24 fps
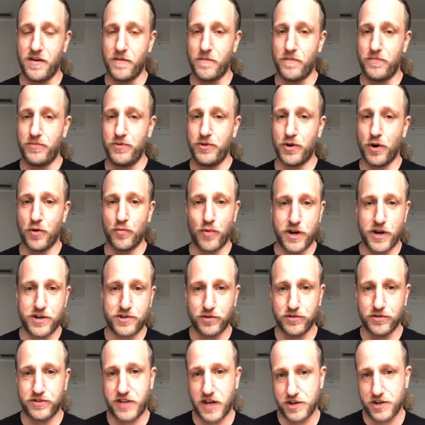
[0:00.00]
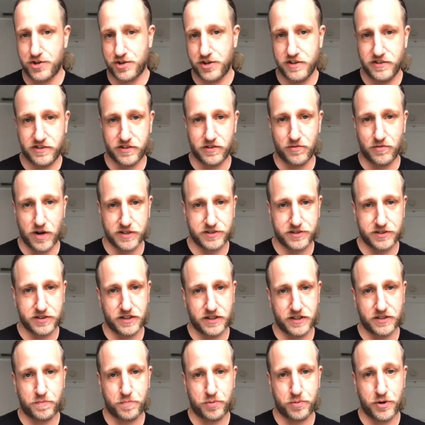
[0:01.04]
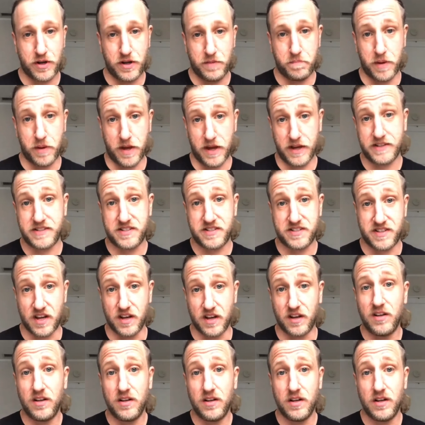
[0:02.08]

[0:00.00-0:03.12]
you know, racial tensions in wrestling is pretty big still.